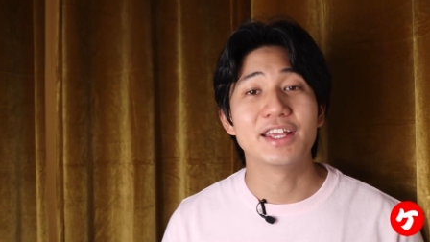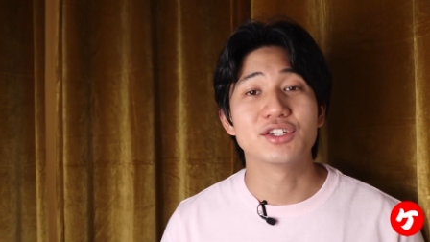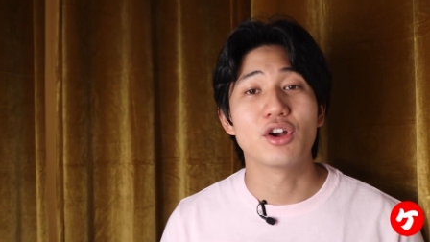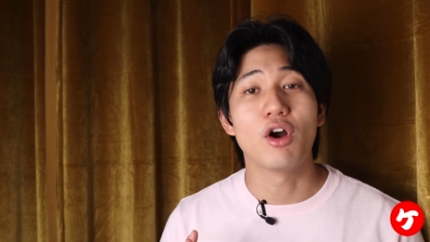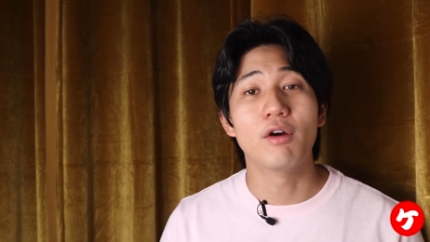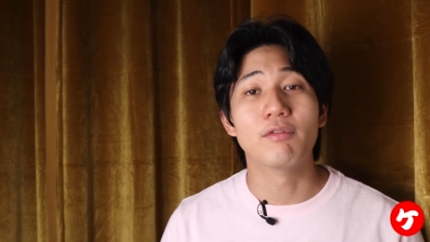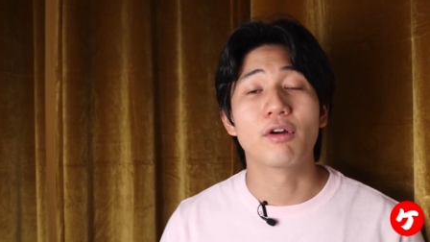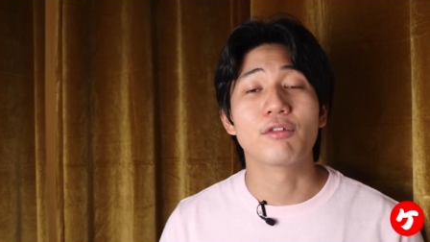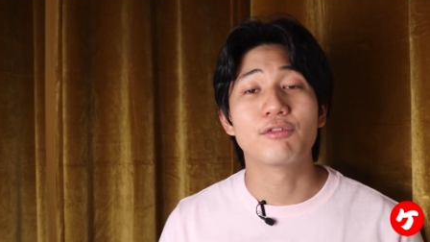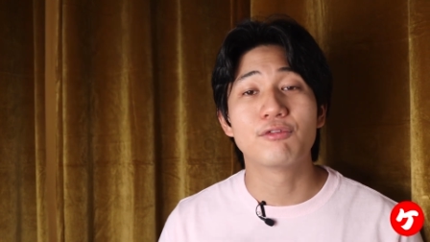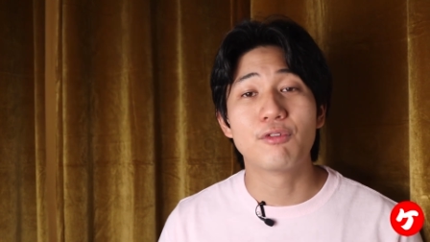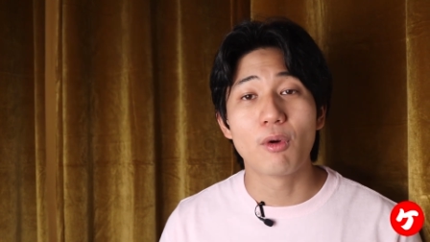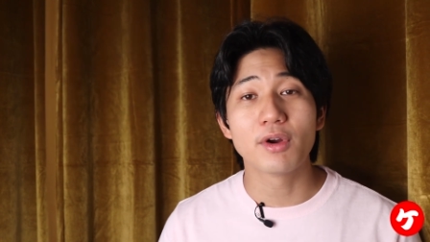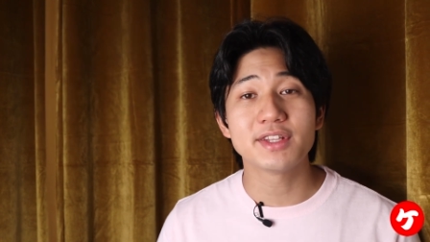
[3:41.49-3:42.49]
has over
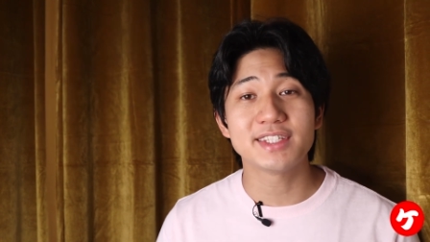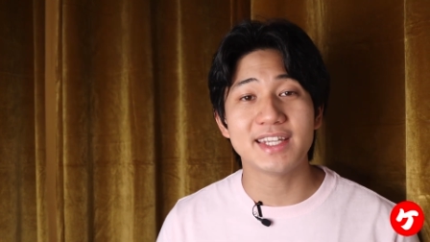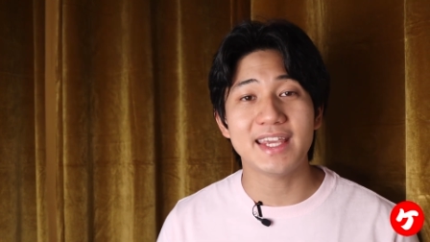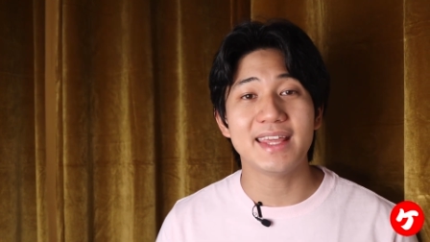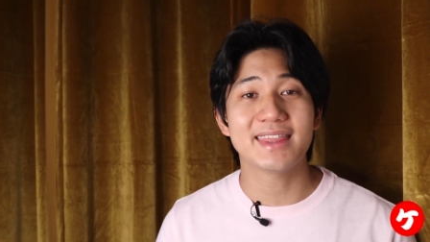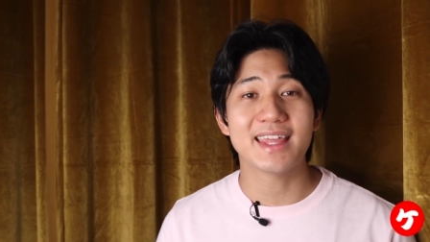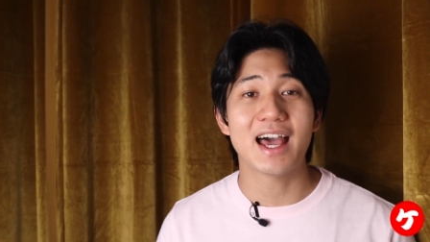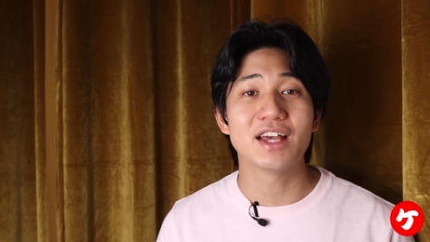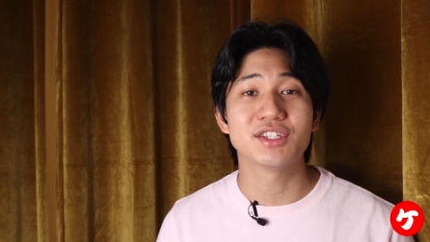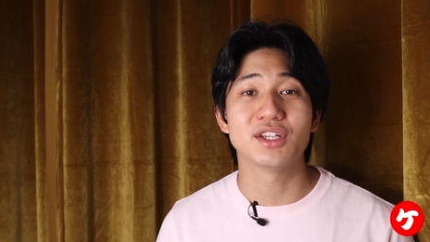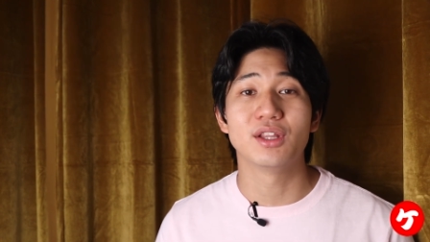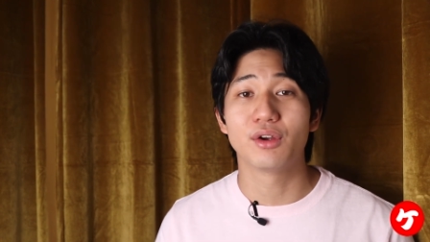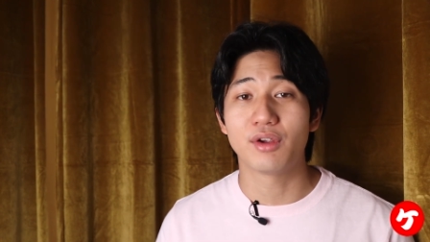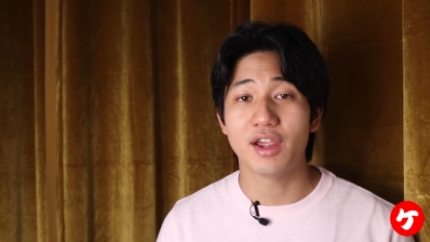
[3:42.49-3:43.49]

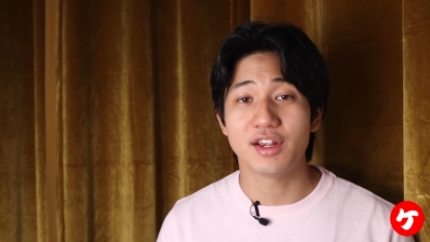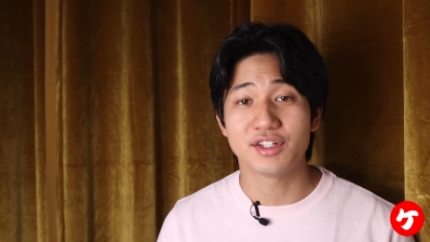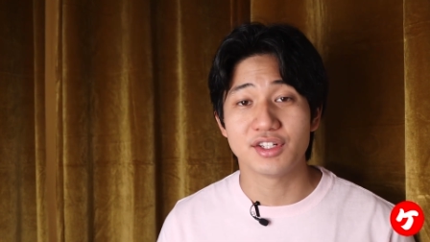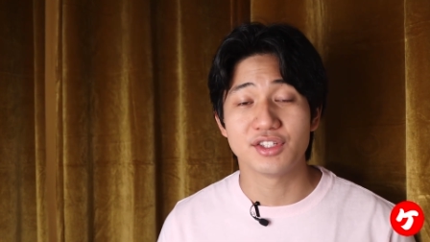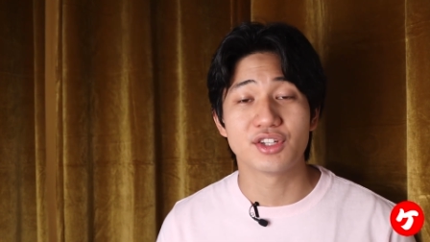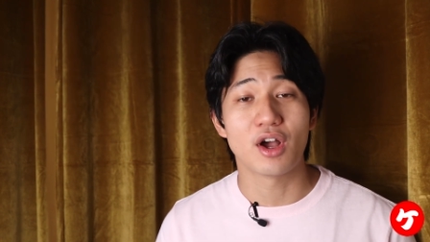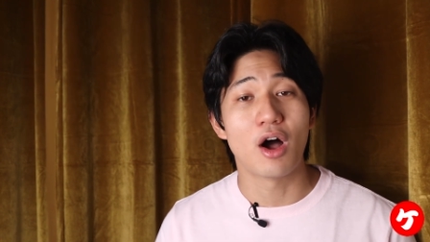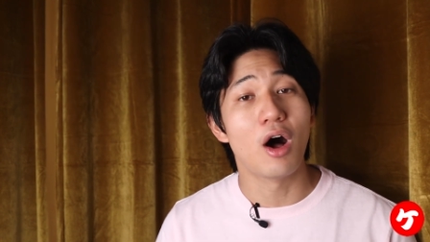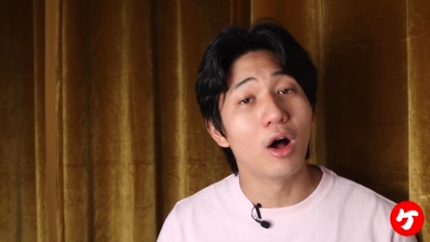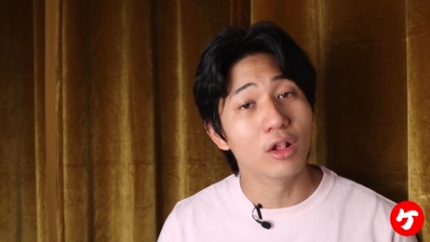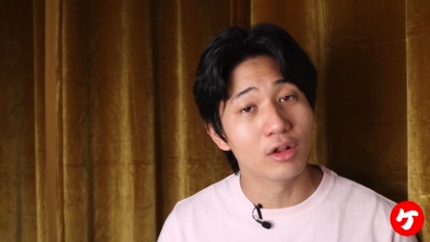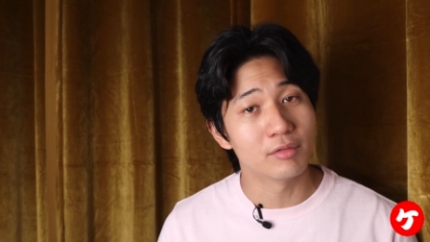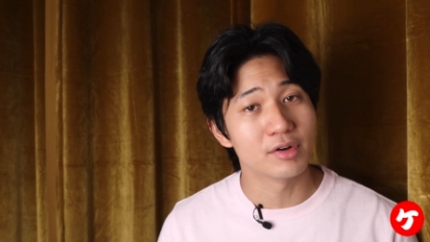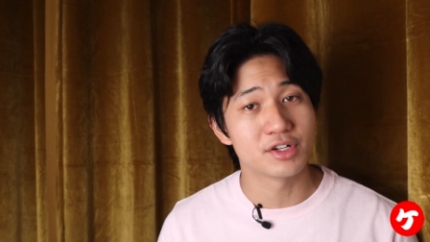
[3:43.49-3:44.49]
14,000 locations
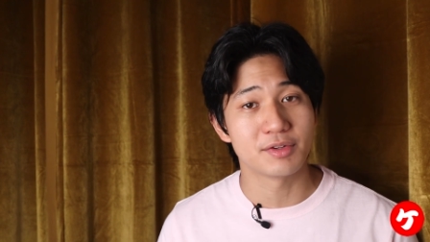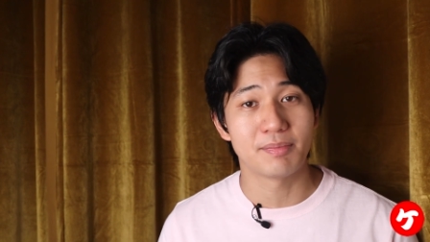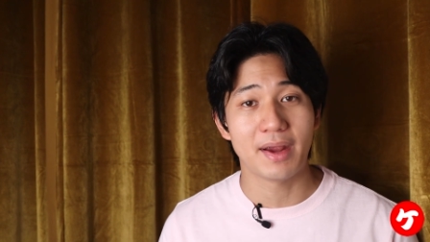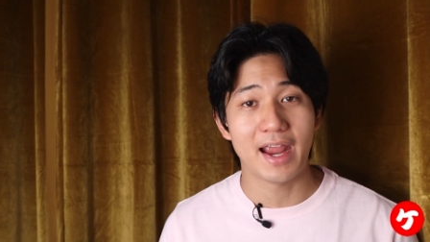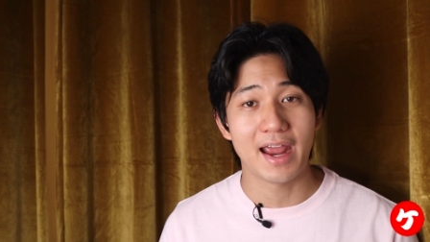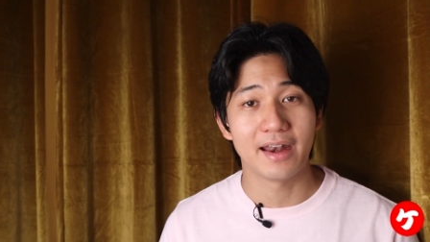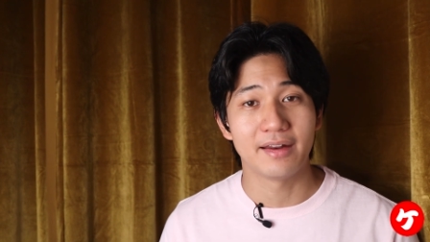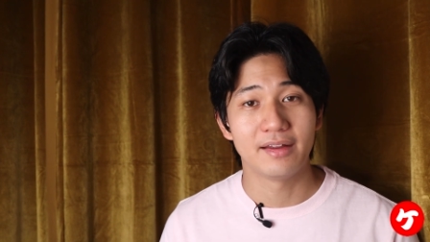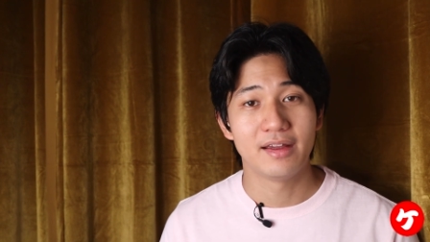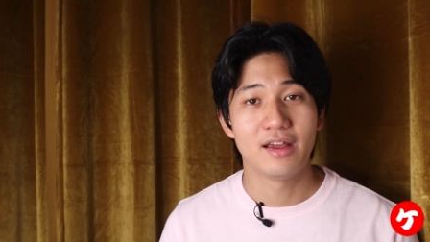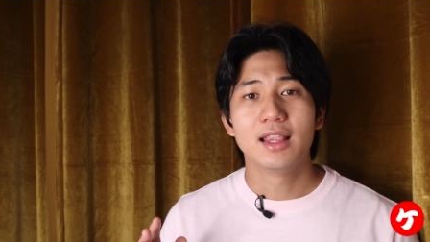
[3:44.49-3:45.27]
all over Japan.